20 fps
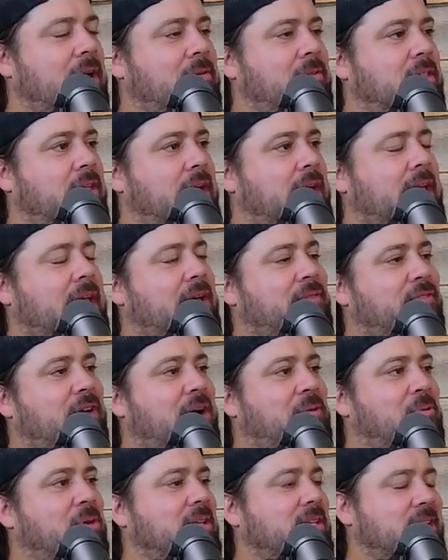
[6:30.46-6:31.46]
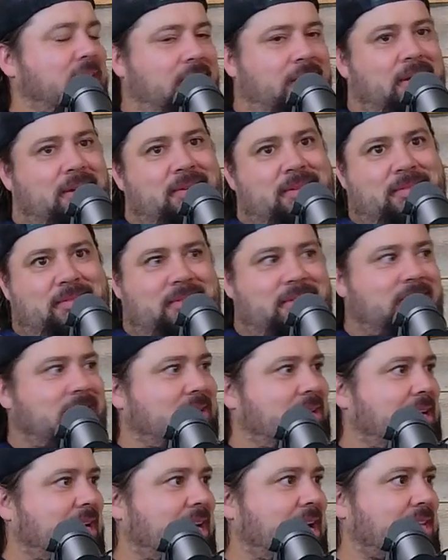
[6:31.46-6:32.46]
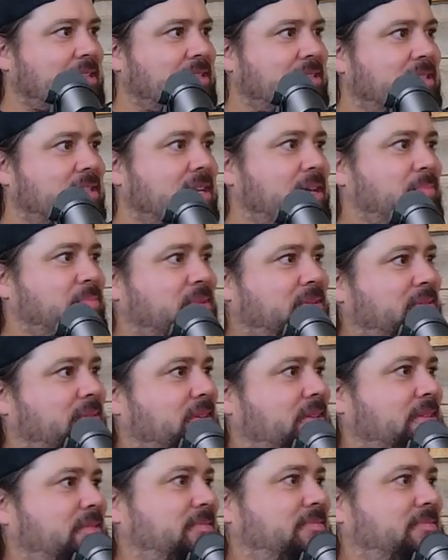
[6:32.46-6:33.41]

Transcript: and I was like, if I was, you know, I got snipped